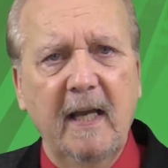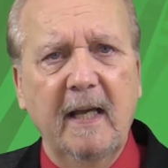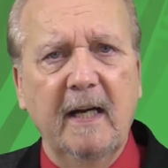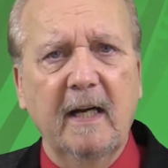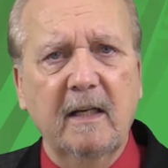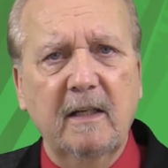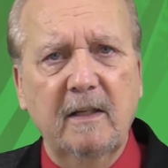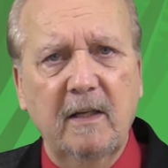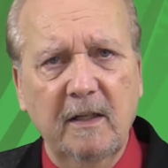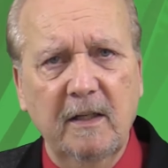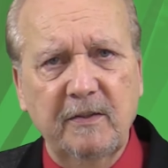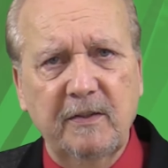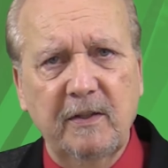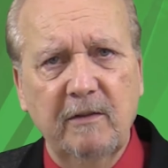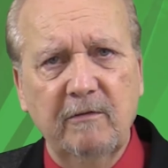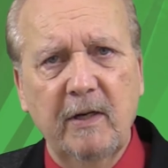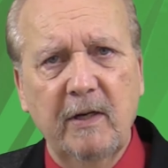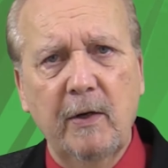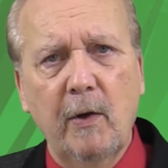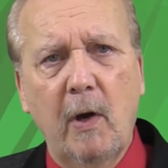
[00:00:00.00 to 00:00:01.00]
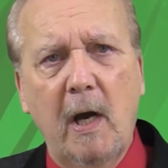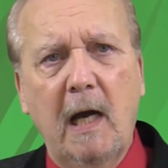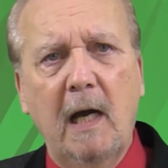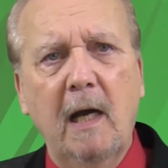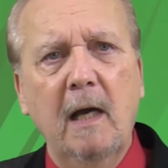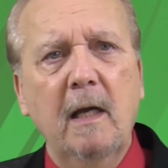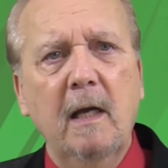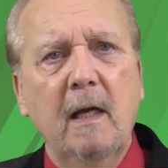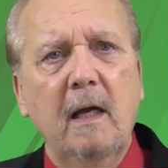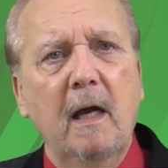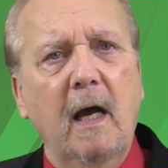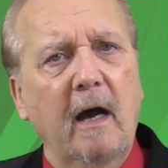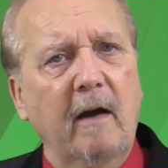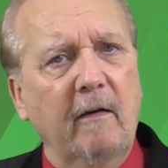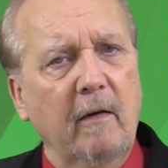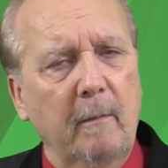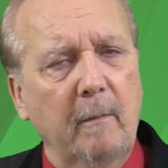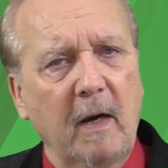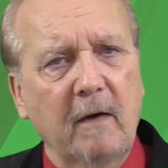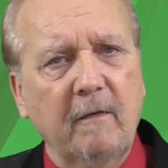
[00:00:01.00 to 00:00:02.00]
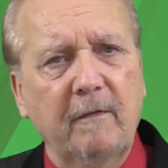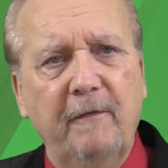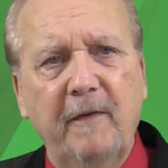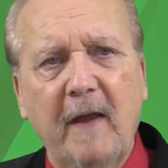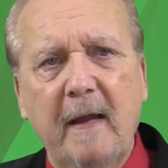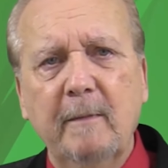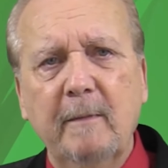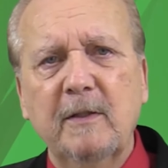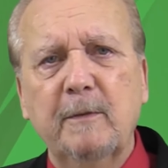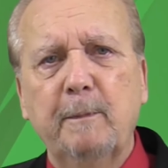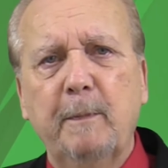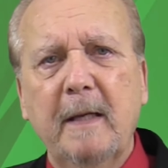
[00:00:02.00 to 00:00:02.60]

and Auguste Renoir are among famous